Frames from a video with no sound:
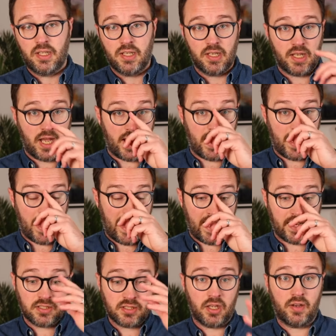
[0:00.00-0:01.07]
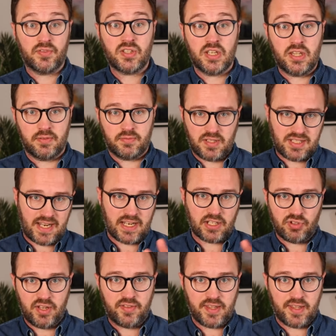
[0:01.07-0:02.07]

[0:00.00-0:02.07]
And obviously the tax relief